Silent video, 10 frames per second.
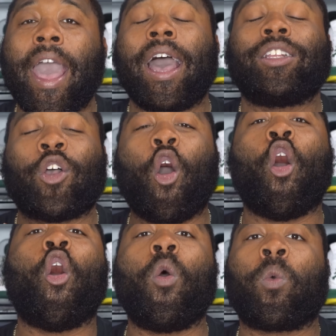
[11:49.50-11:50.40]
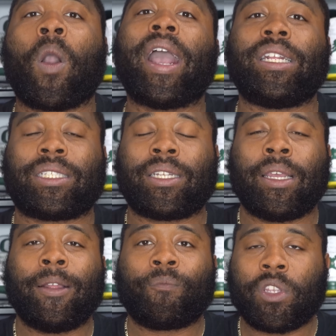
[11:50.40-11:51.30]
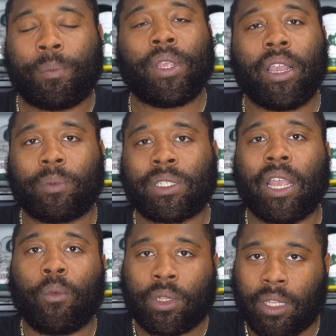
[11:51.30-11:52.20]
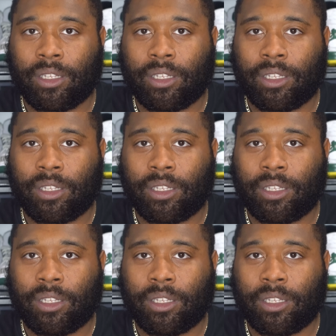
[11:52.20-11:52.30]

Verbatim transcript: has all rights to be upset with